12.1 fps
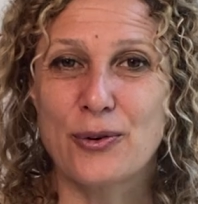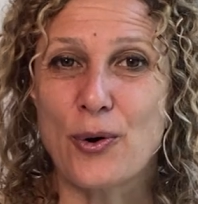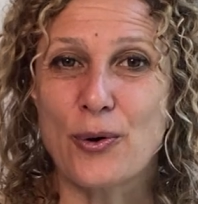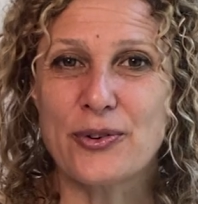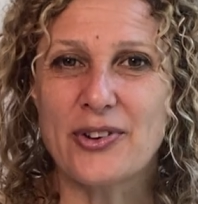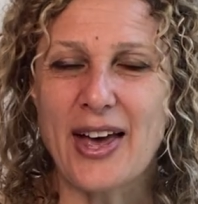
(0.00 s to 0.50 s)

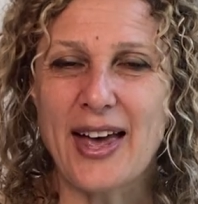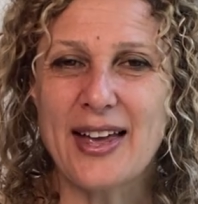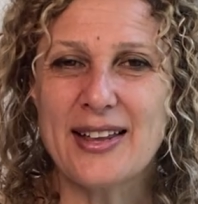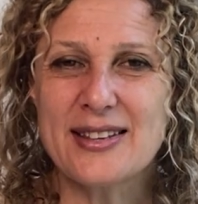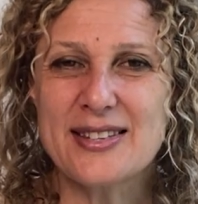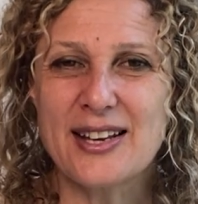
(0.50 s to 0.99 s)
cold
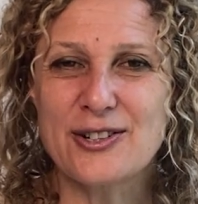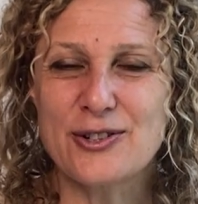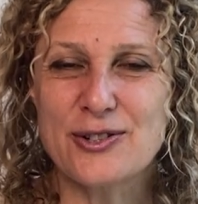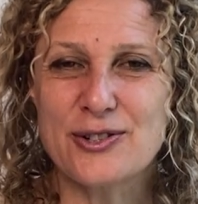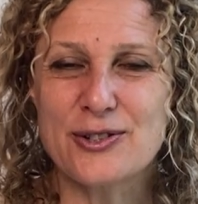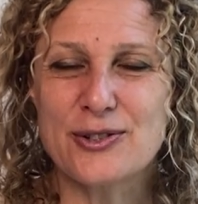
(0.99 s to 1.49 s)
hands and
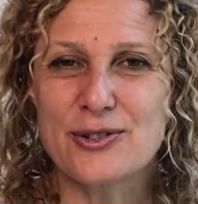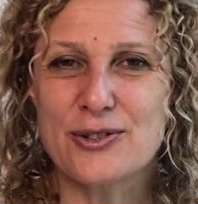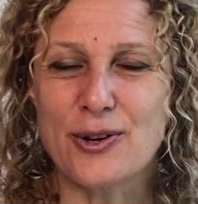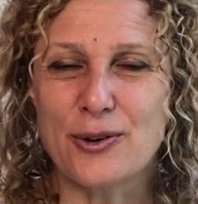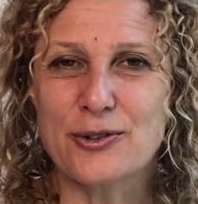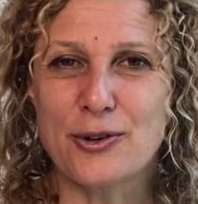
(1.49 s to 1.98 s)
just
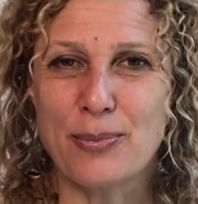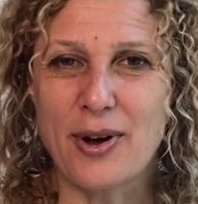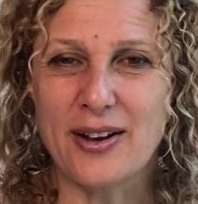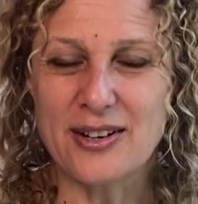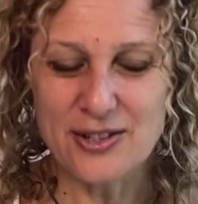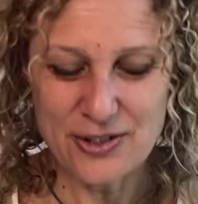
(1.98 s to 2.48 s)
total
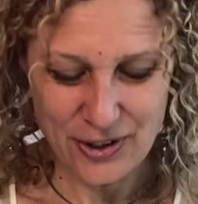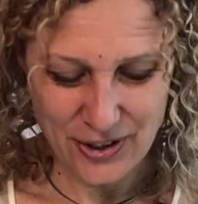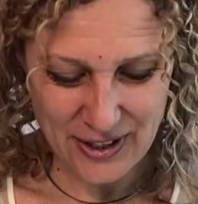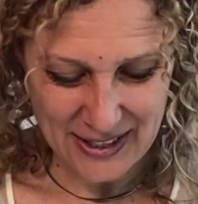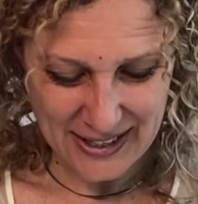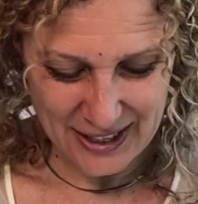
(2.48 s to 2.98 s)
body
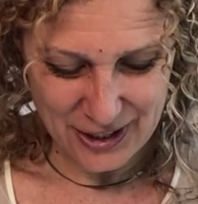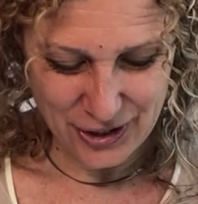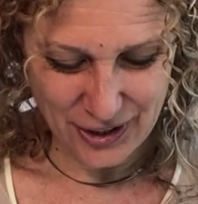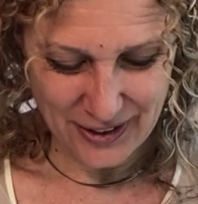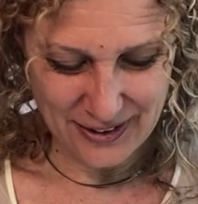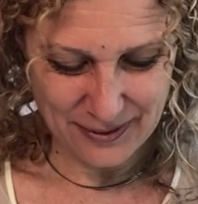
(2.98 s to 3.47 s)

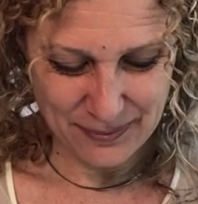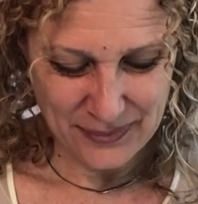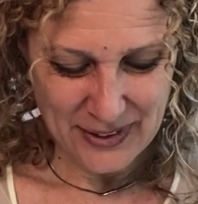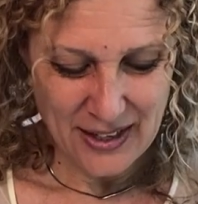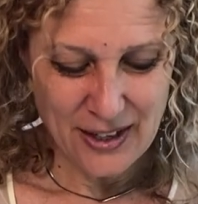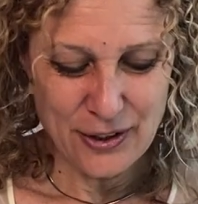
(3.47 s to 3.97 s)
circulation.
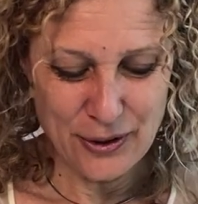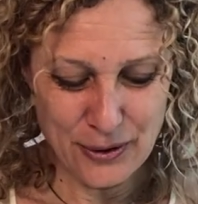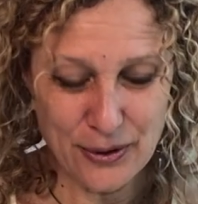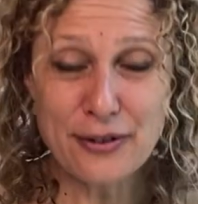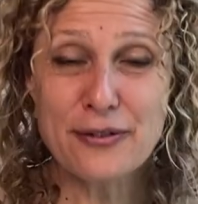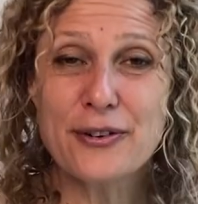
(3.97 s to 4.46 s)
The
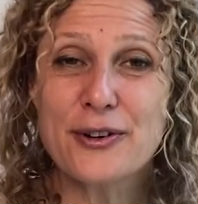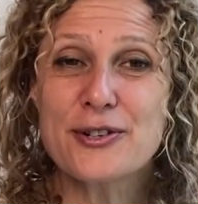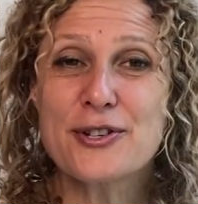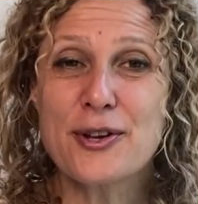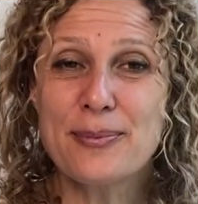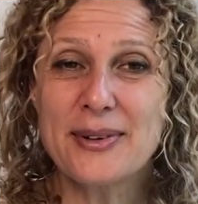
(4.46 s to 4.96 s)

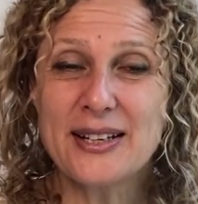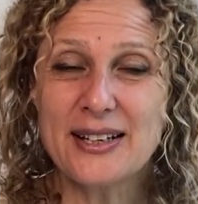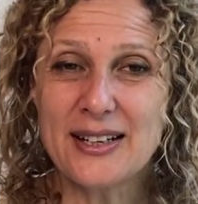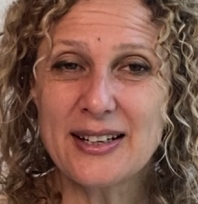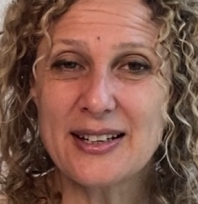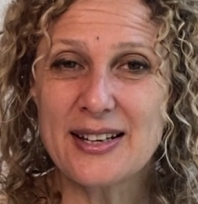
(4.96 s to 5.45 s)
universal
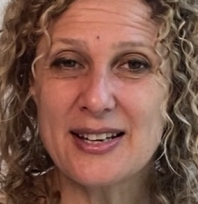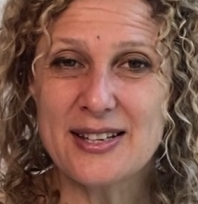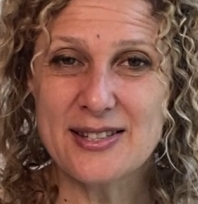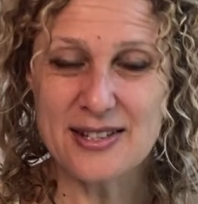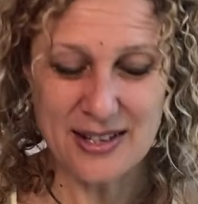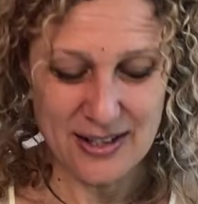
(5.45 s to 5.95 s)
meaning
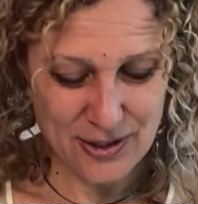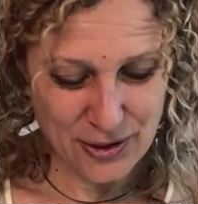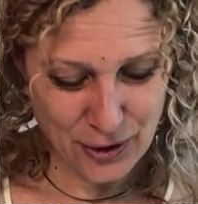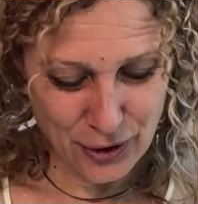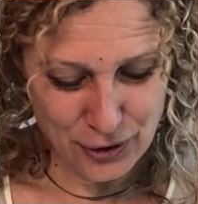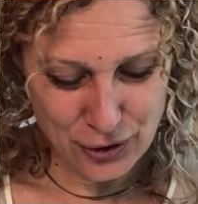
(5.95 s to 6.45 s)
is it's the
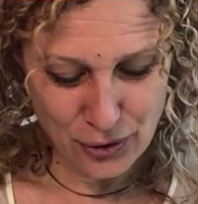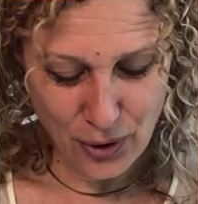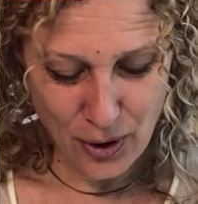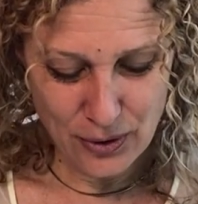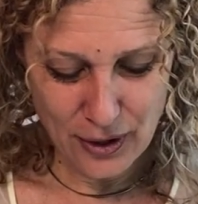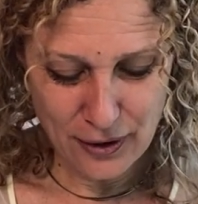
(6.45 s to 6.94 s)

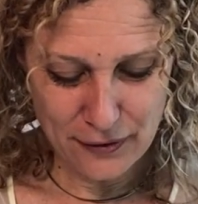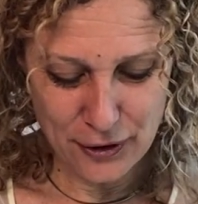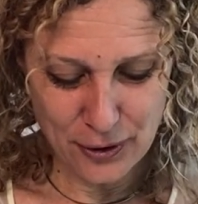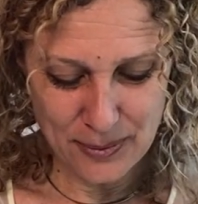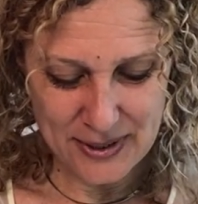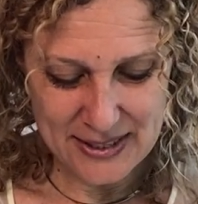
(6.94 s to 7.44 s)
controller of
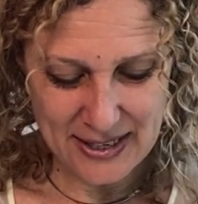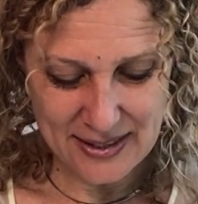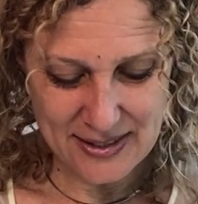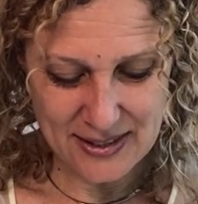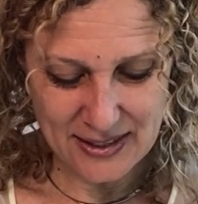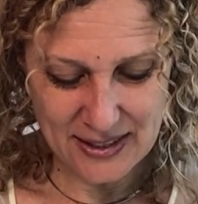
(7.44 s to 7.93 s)
human
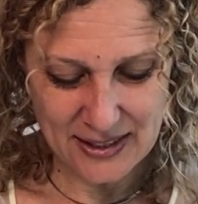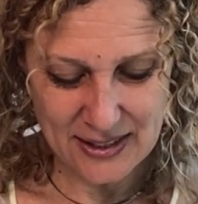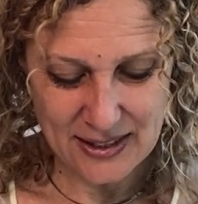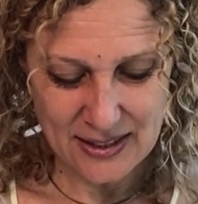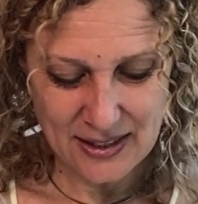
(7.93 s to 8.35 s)
destiny,